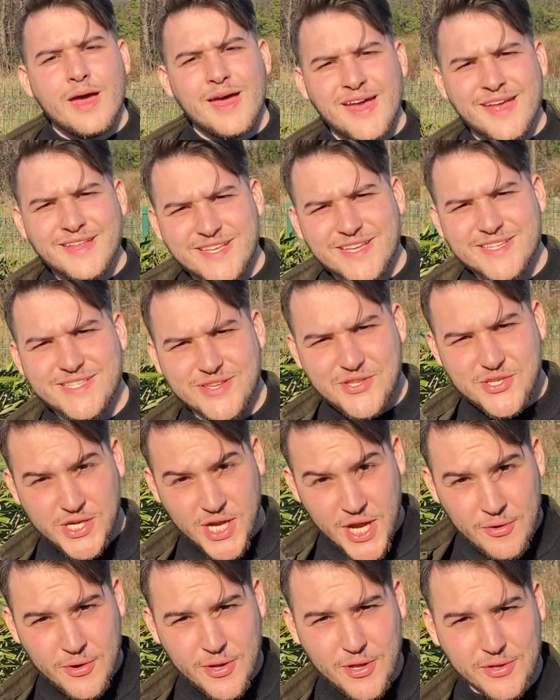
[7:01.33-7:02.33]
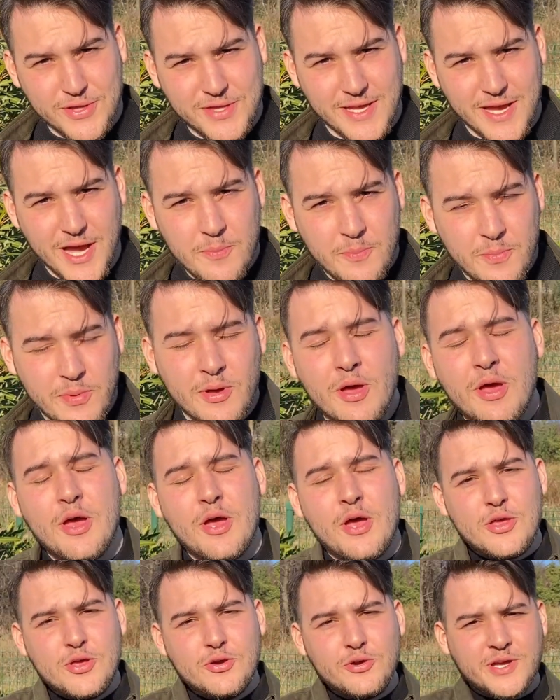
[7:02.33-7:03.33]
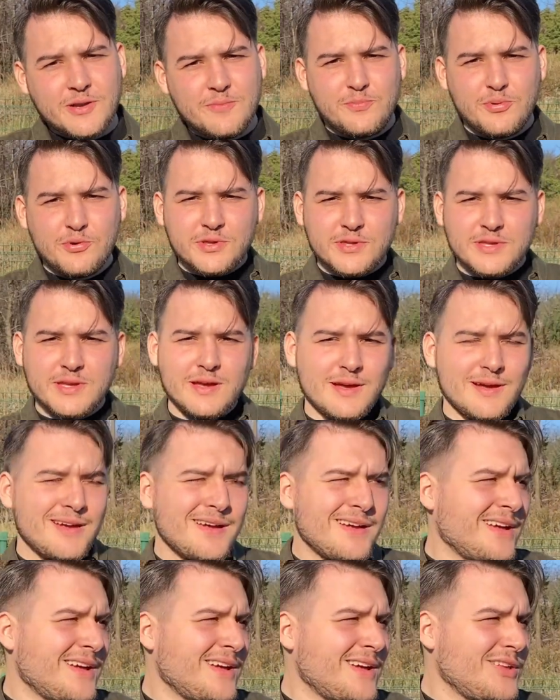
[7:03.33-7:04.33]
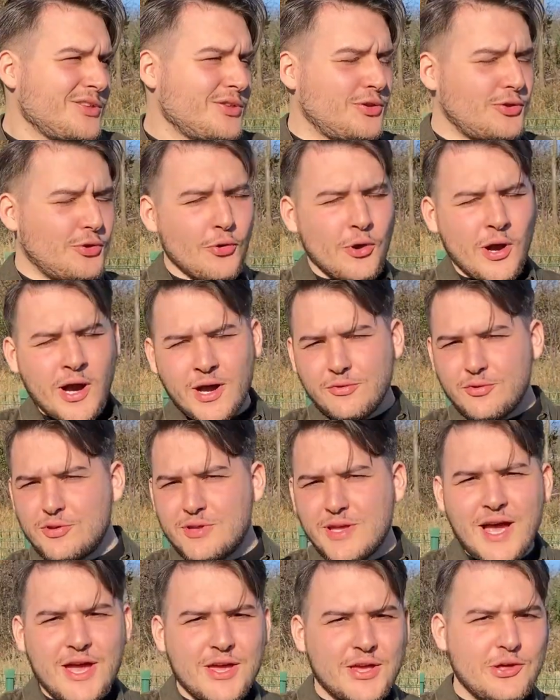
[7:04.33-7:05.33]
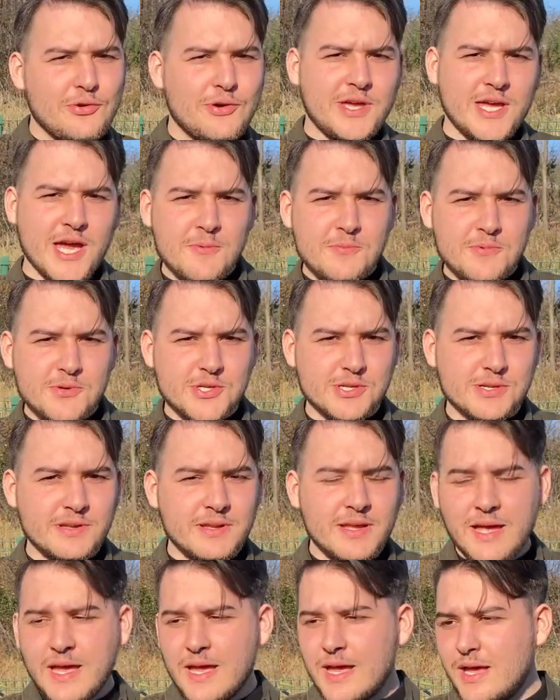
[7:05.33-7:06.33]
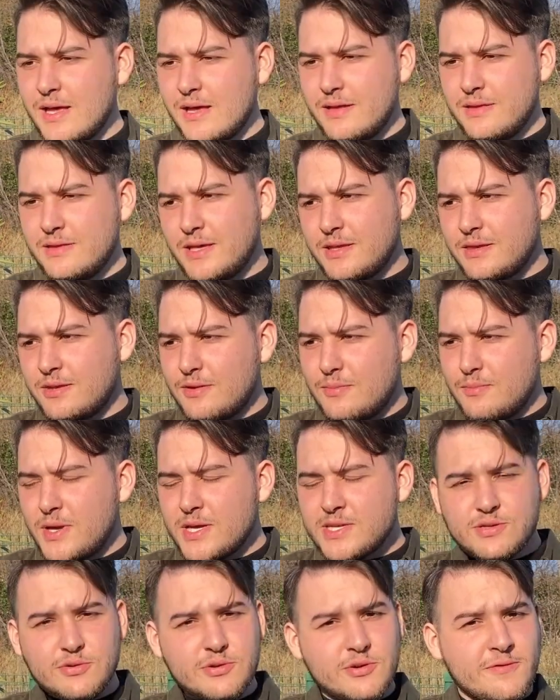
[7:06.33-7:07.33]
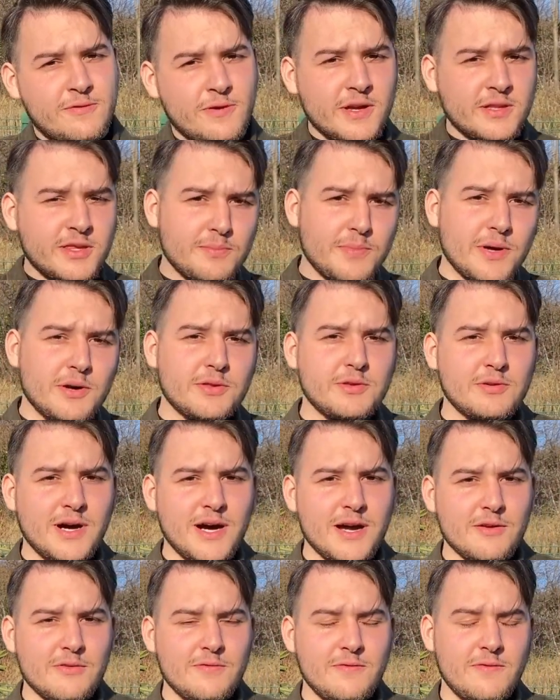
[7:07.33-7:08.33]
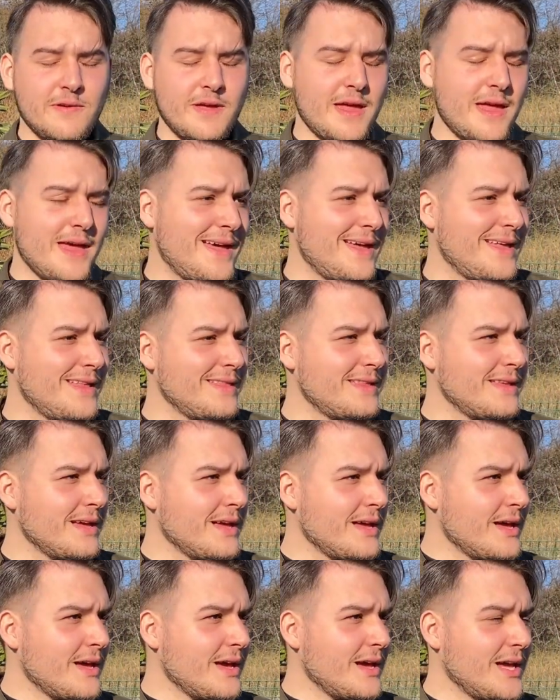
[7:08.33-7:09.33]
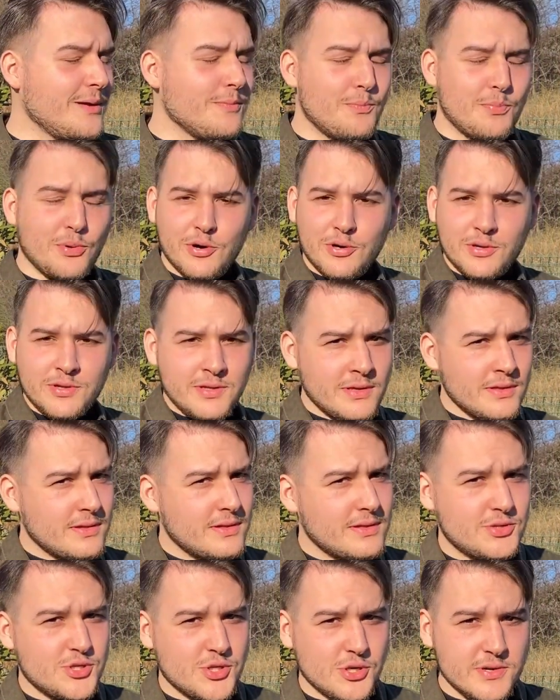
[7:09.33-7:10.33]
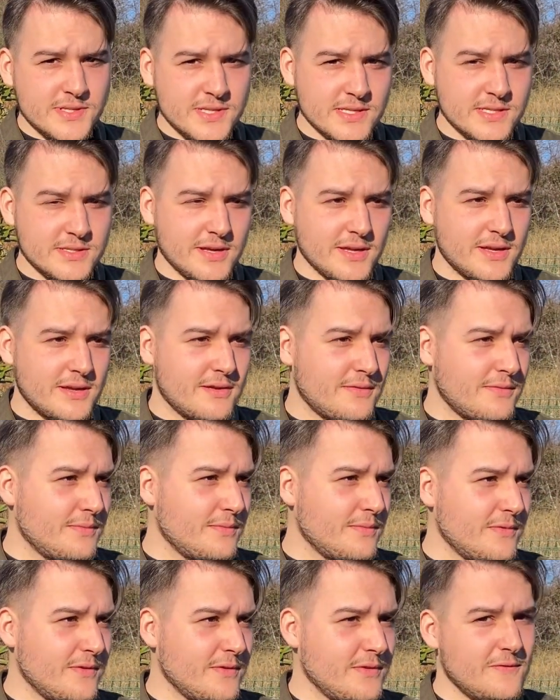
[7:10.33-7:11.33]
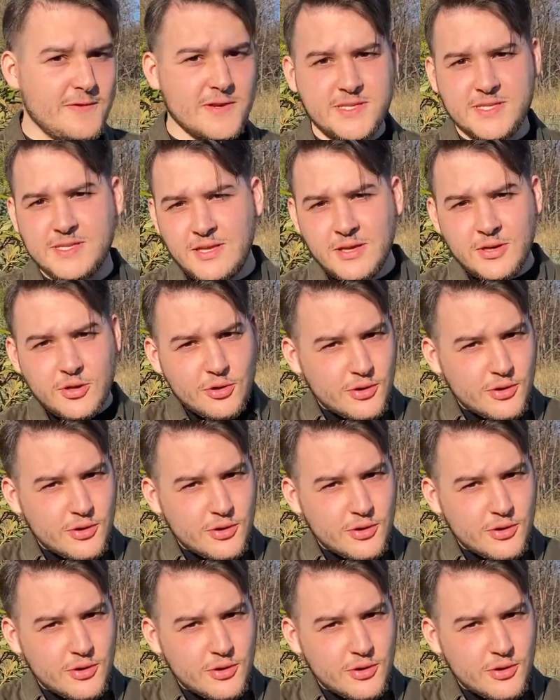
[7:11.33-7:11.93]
And as a cherry on top, you can put a 200 IQ caption that makes you reflect about life and important choices like visiting your